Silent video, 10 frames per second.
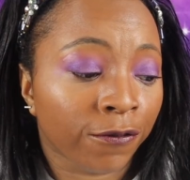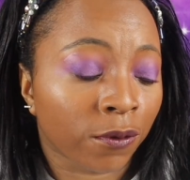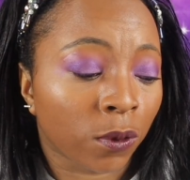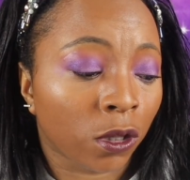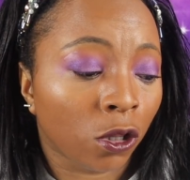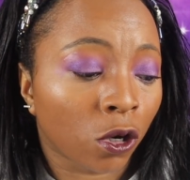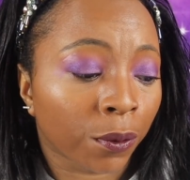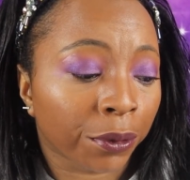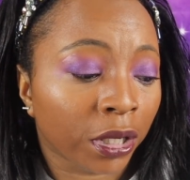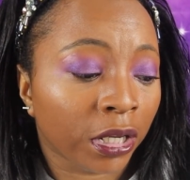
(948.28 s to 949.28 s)
from
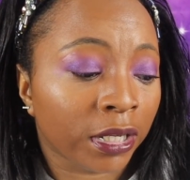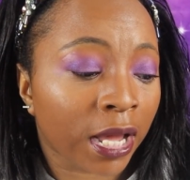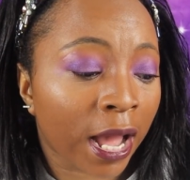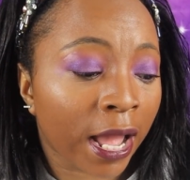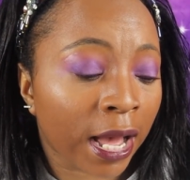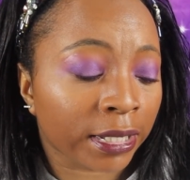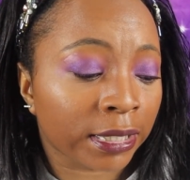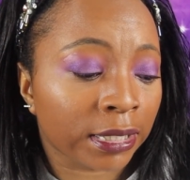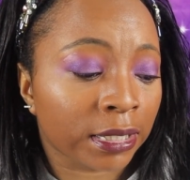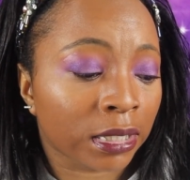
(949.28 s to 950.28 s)
chlorine,
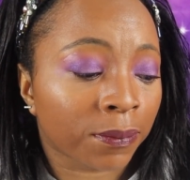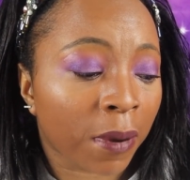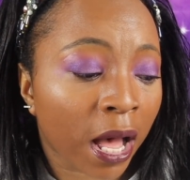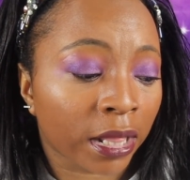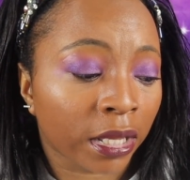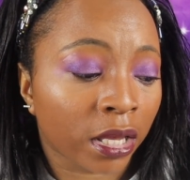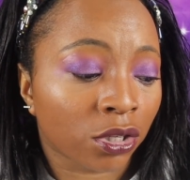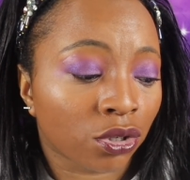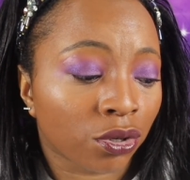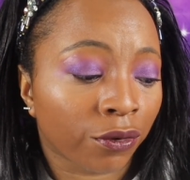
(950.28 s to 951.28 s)
dioxins,
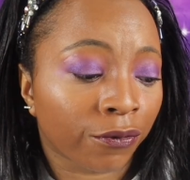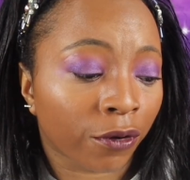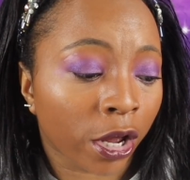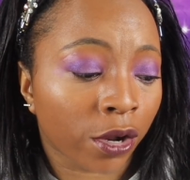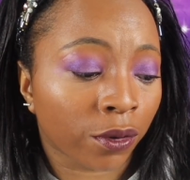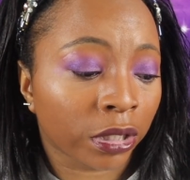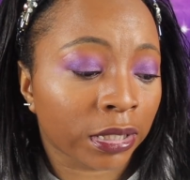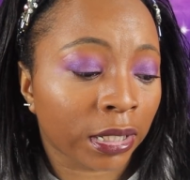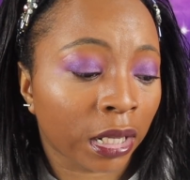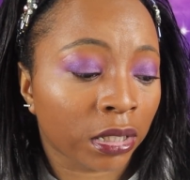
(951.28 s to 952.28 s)
polyester,
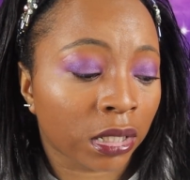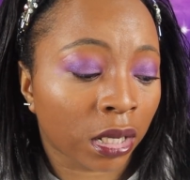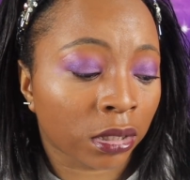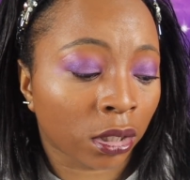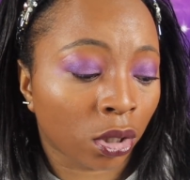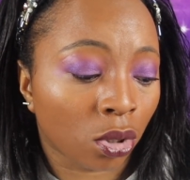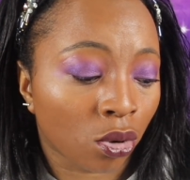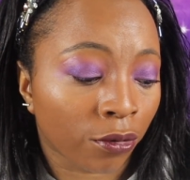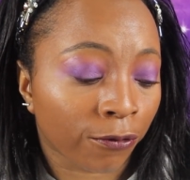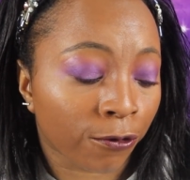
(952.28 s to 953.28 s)
fragrance, latex, and
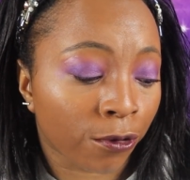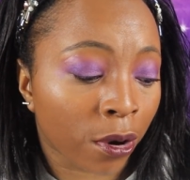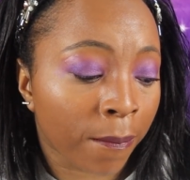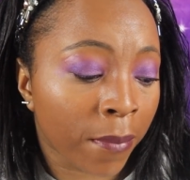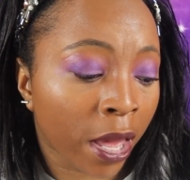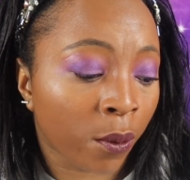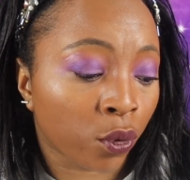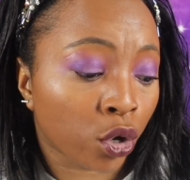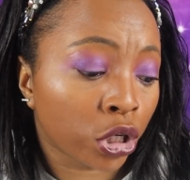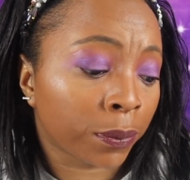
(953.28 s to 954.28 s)
chloroform. Made
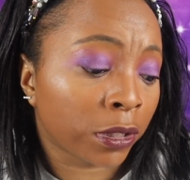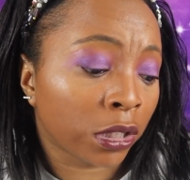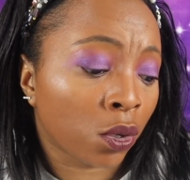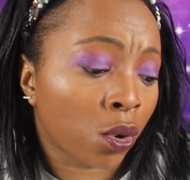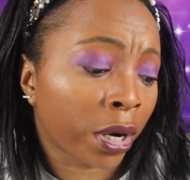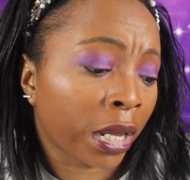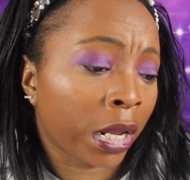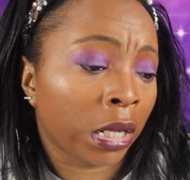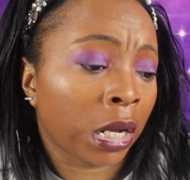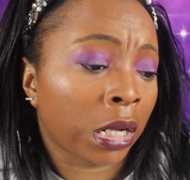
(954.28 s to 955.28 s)
with 100%
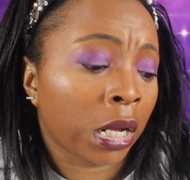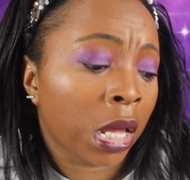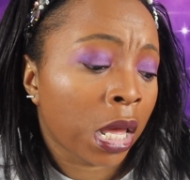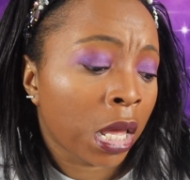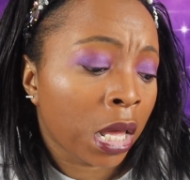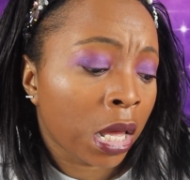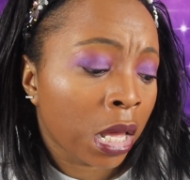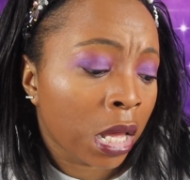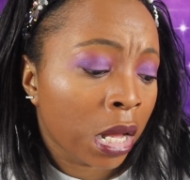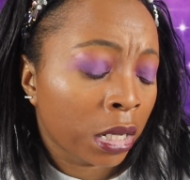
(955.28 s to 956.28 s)
organic
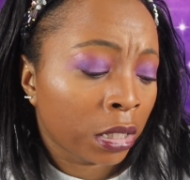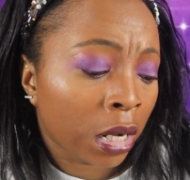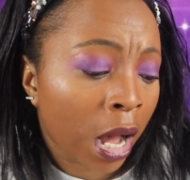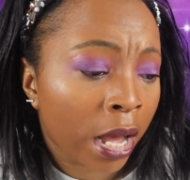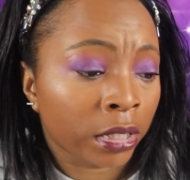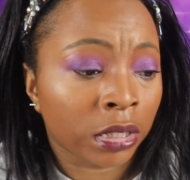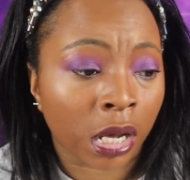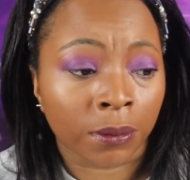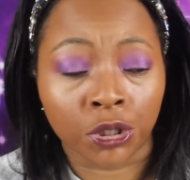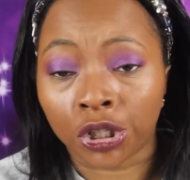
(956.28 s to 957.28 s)
cotton
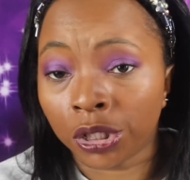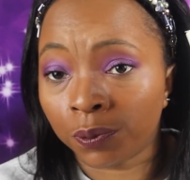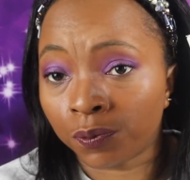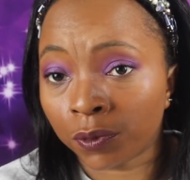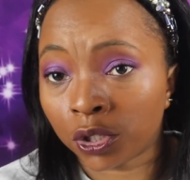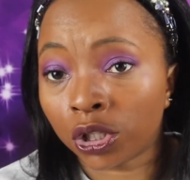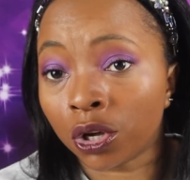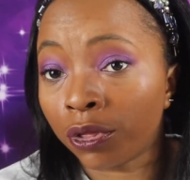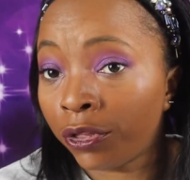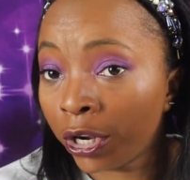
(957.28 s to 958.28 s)
top sheet.
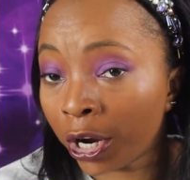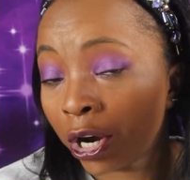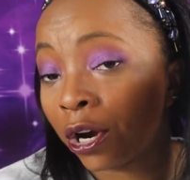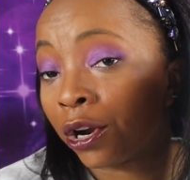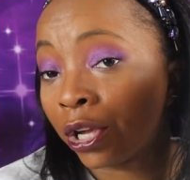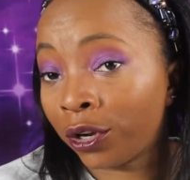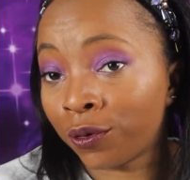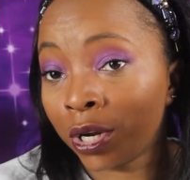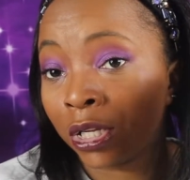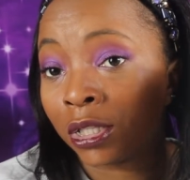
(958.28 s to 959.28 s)
So their
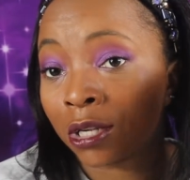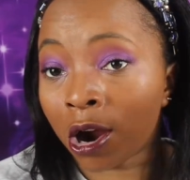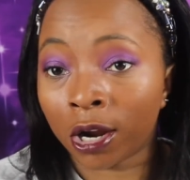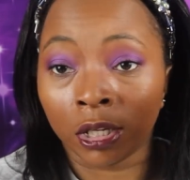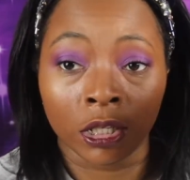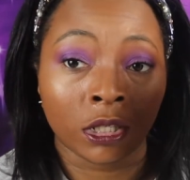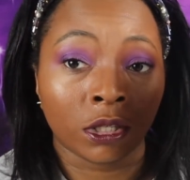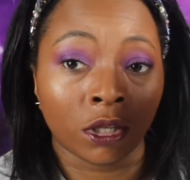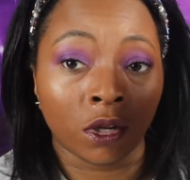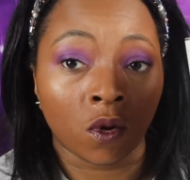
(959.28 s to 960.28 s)
ingredients are
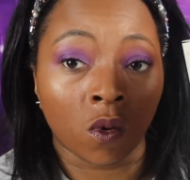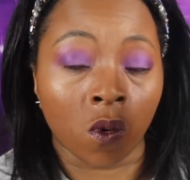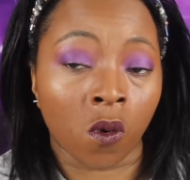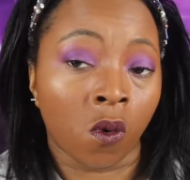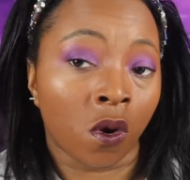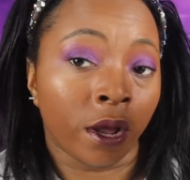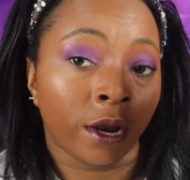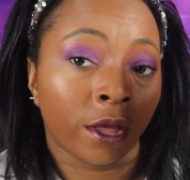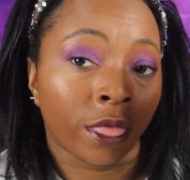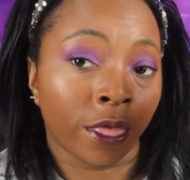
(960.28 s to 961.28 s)
listed
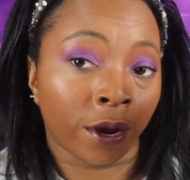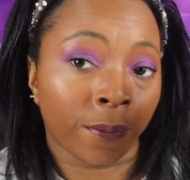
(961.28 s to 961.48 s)
on their